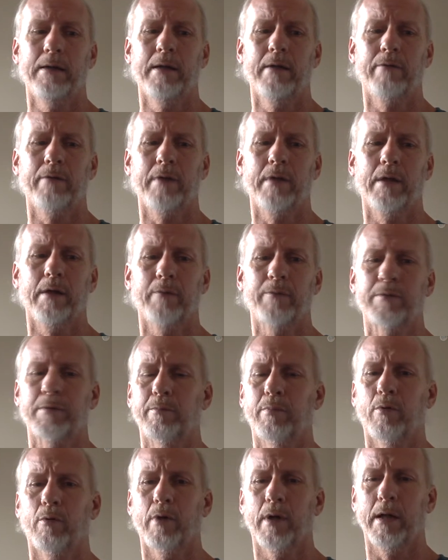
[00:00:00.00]
definitely help
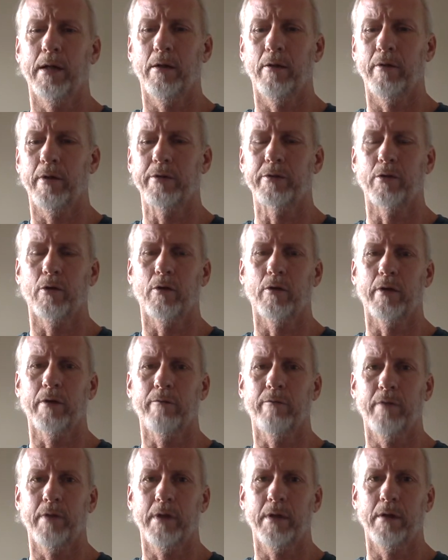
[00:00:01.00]
support. I know these are early
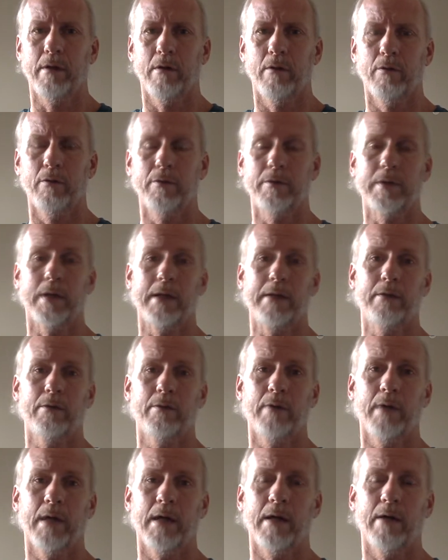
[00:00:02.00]
videos.
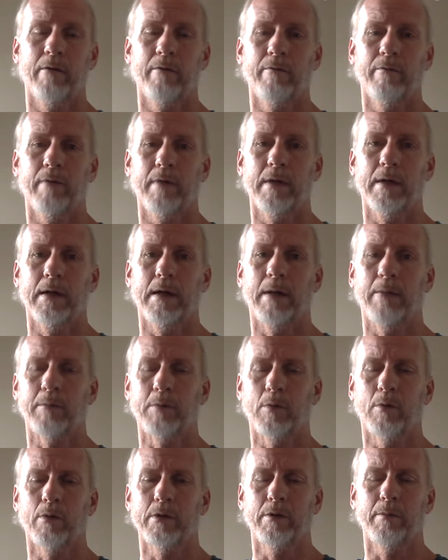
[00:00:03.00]
I'm
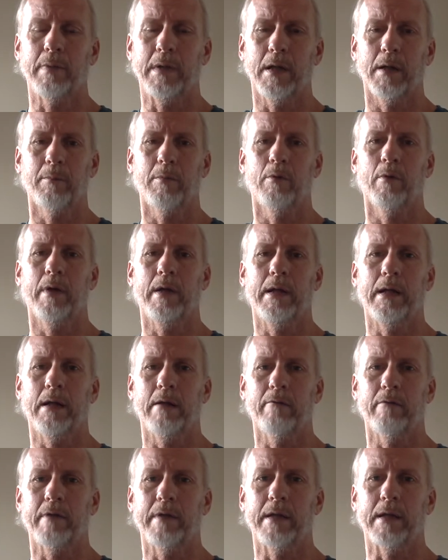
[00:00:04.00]
going to be upgrading
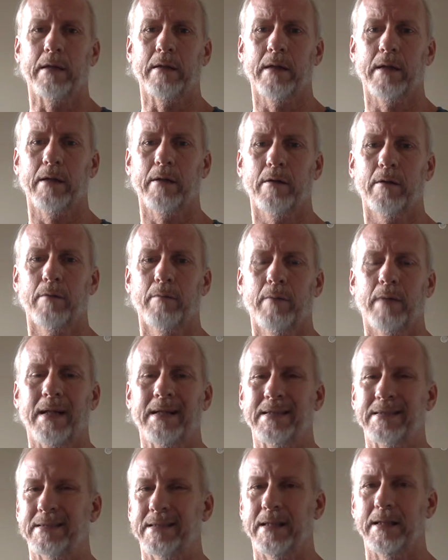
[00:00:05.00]
everything later, but I
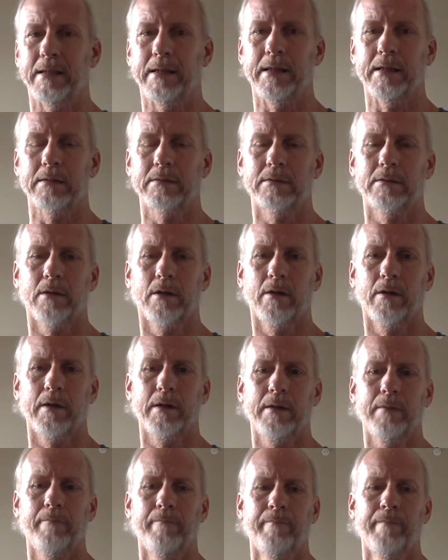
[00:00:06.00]
just need to get
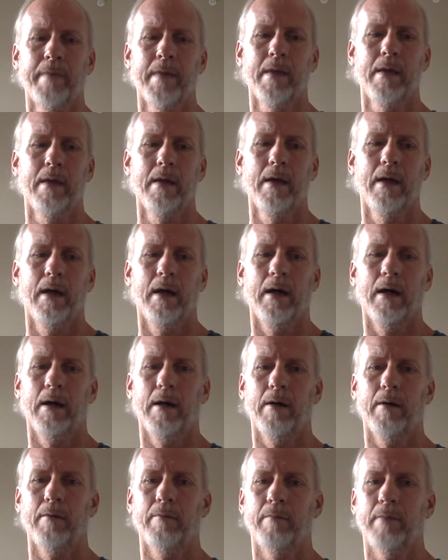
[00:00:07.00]
started.
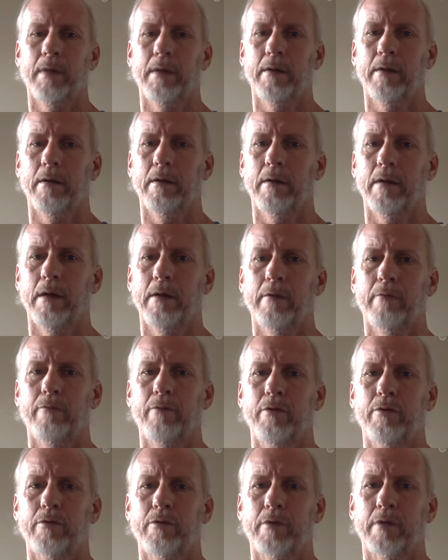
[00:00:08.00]
But in the
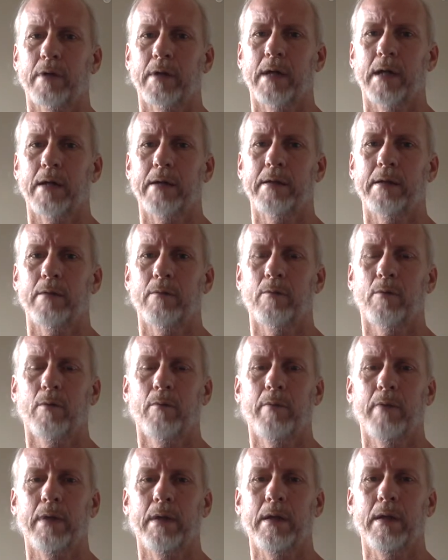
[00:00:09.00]
future, the content will
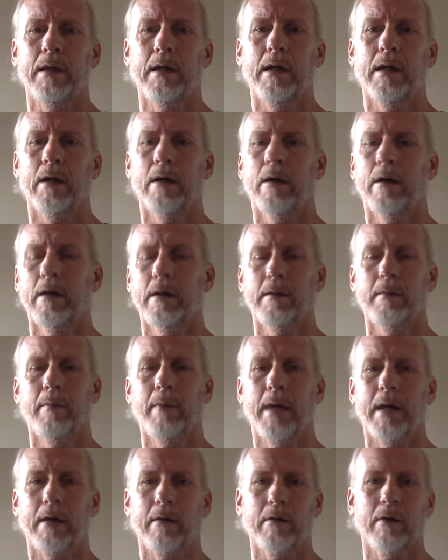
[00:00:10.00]
be in the
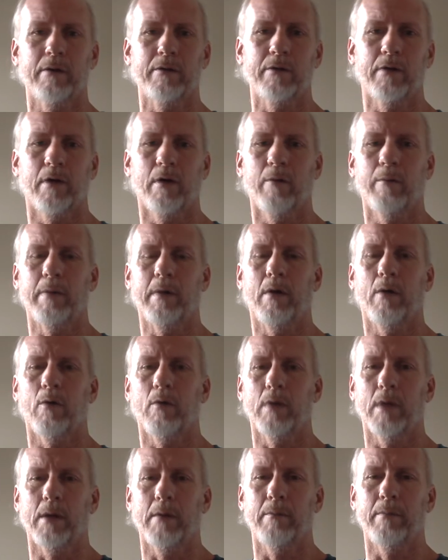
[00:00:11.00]
background, and all will be a whole
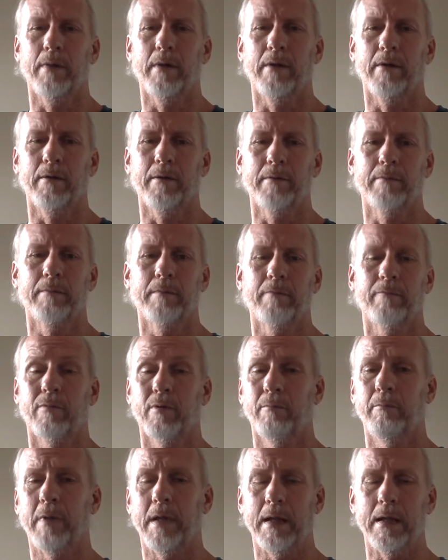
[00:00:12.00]
lot better for
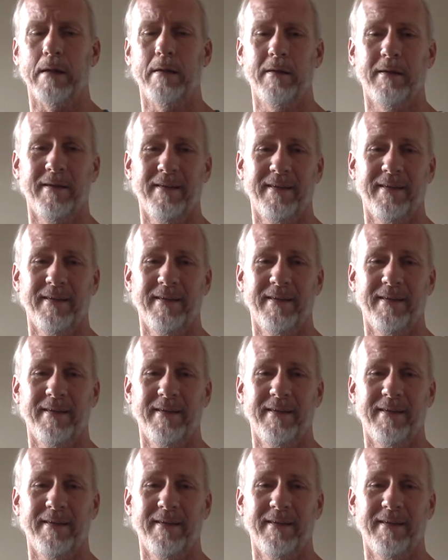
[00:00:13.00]
me.